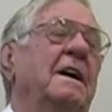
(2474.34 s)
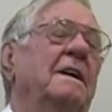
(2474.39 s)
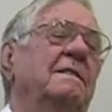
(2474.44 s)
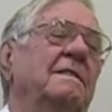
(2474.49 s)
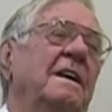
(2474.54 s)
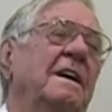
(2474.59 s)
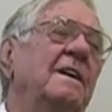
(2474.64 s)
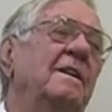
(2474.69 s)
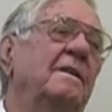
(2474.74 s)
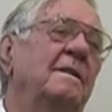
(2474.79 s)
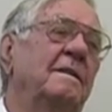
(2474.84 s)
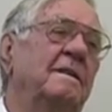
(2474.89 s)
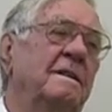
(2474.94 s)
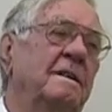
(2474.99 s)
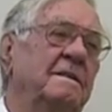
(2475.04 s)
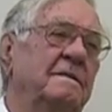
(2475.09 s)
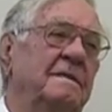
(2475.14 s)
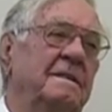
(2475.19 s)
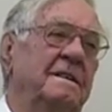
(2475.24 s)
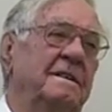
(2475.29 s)
later
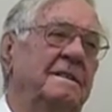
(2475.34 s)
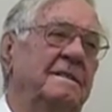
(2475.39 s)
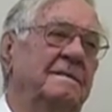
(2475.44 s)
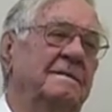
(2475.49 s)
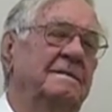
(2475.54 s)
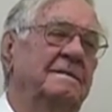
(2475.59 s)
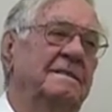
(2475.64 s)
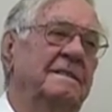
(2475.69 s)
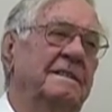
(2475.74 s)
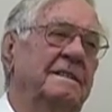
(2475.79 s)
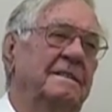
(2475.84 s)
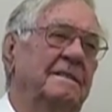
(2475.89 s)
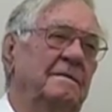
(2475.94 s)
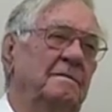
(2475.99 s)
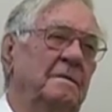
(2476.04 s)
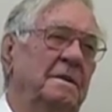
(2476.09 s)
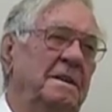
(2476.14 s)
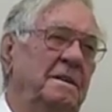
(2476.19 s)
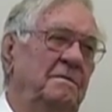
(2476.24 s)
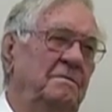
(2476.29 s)
on,
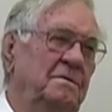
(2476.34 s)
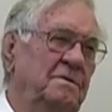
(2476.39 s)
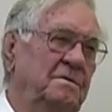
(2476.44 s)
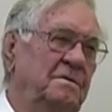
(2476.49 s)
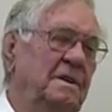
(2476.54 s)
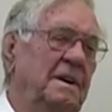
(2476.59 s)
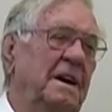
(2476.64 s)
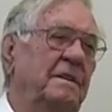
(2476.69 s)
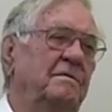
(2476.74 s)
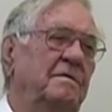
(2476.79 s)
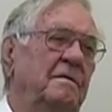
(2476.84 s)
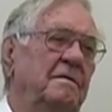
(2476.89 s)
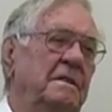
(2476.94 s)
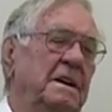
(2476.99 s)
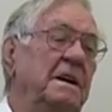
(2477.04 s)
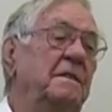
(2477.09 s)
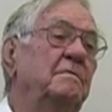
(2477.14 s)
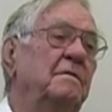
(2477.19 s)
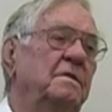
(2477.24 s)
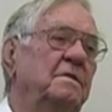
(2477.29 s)
when he was after
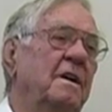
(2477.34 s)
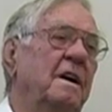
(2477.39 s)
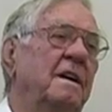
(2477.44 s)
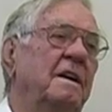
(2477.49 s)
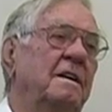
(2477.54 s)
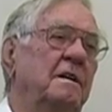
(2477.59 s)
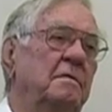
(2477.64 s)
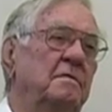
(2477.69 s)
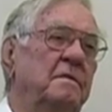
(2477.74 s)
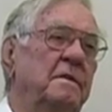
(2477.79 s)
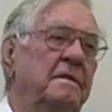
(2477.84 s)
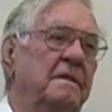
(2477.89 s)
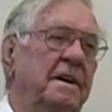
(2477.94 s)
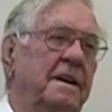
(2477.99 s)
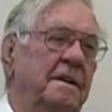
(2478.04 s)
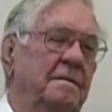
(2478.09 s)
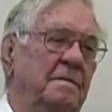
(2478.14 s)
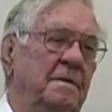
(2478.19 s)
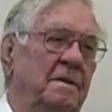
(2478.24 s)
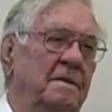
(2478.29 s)
he retired a rear
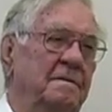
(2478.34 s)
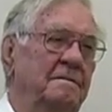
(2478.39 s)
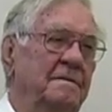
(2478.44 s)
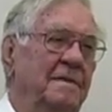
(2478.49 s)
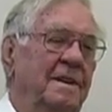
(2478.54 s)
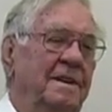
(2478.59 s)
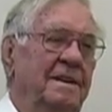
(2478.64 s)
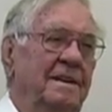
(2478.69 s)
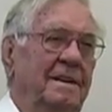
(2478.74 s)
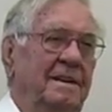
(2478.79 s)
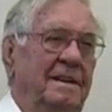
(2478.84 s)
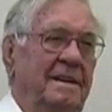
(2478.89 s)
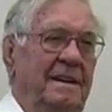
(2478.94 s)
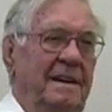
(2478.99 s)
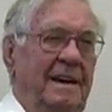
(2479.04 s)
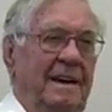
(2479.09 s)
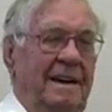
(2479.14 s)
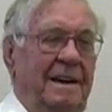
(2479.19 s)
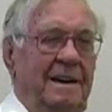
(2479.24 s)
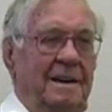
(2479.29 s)
admiral,
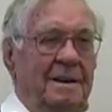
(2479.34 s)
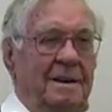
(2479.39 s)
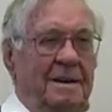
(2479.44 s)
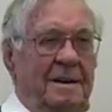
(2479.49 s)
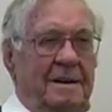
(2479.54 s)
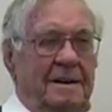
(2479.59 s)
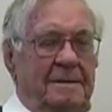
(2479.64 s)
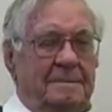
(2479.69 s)
and